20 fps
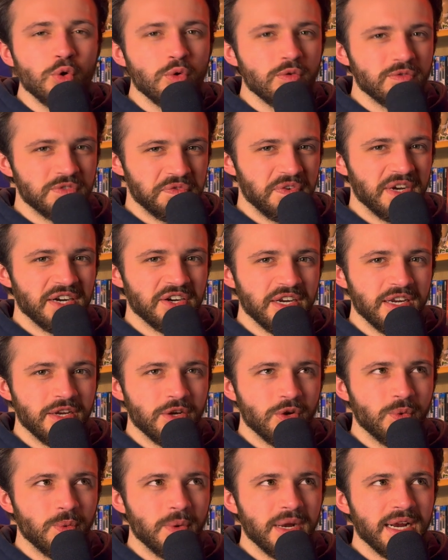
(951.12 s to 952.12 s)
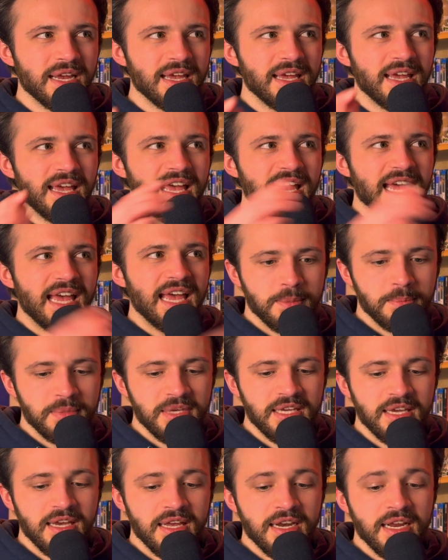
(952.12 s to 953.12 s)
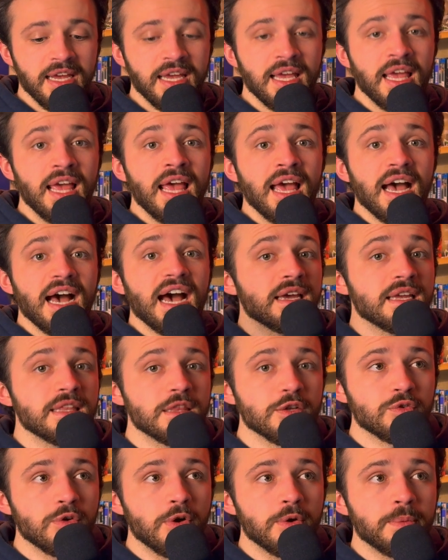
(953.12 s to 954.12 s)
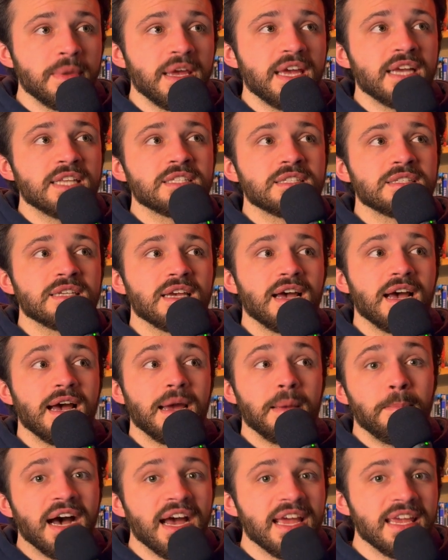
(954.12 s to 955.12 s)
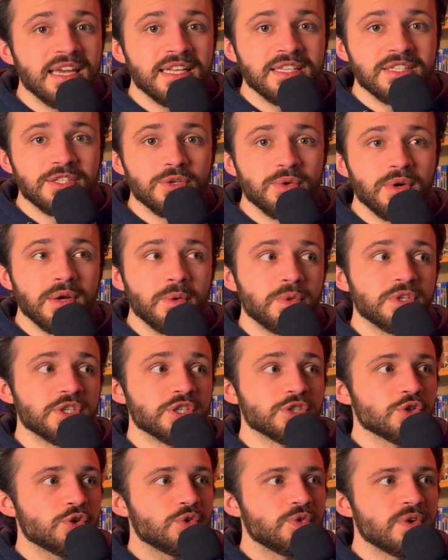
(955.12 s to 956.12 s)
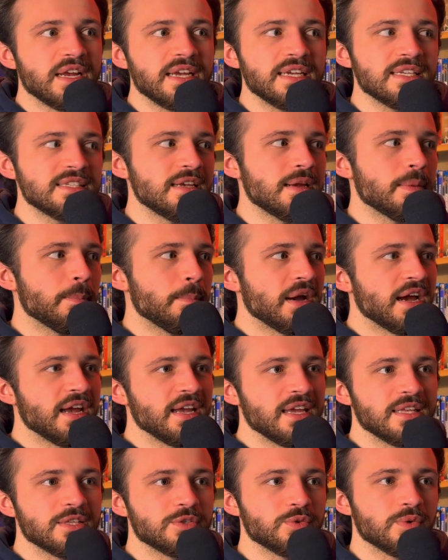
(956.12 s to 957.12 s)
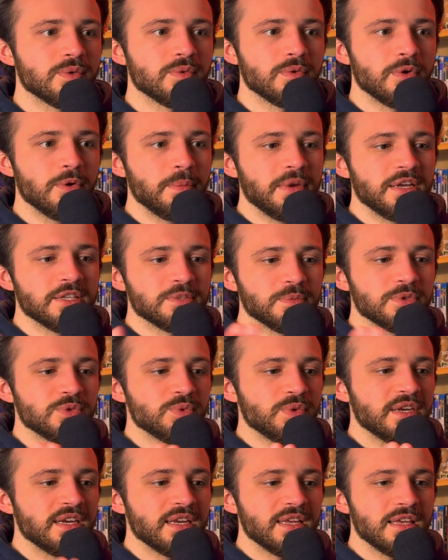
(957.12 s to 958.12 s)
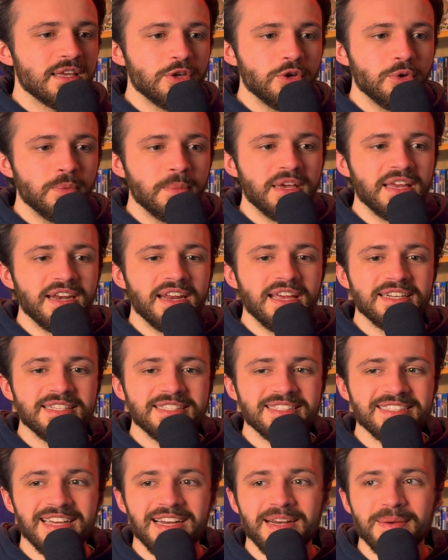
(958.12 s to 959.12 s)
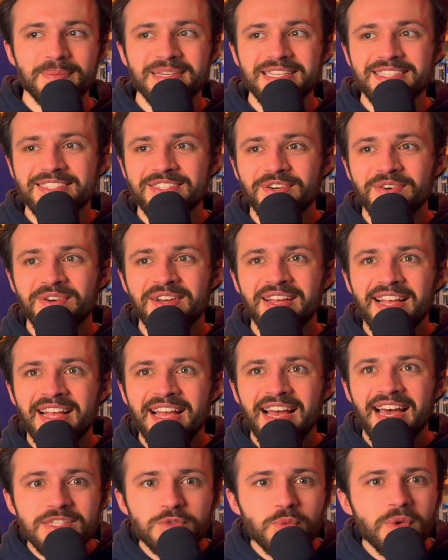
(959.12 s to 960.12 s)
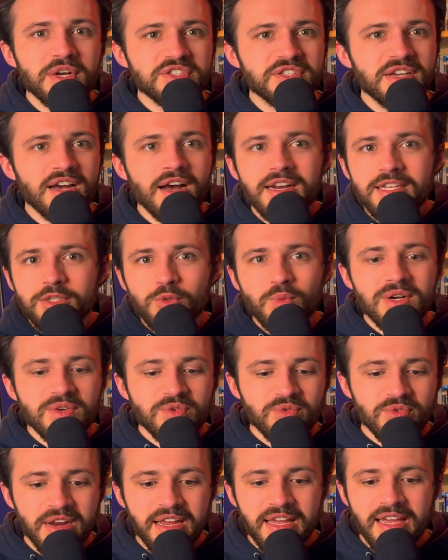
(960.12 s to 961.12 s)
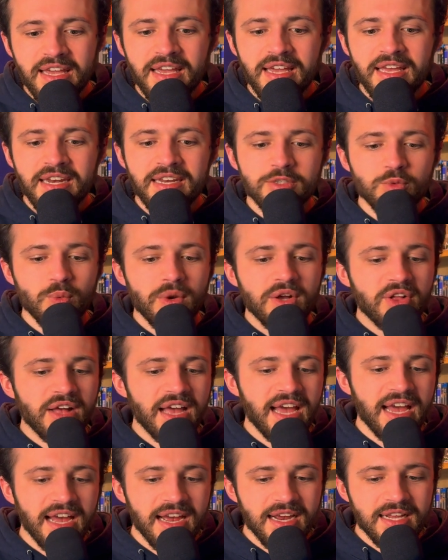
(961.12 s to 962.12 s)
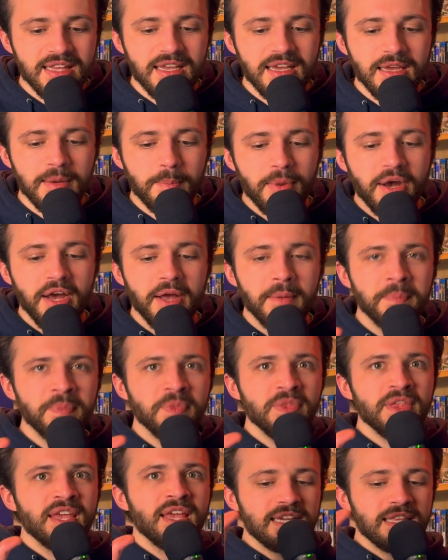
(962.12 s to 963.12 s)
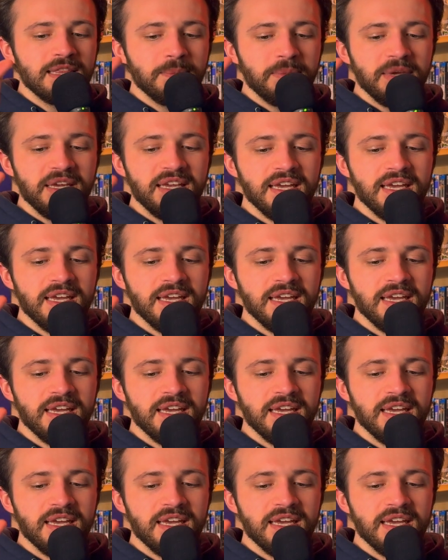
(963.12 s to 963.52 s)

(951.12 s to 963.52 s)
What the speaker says: moves very quick at the beginning. I like the romance, I buy into it, which is crazy. I'm buying into a romance between a human and a zombie, so I think it's well done, it's well written, it's well acted, but I think in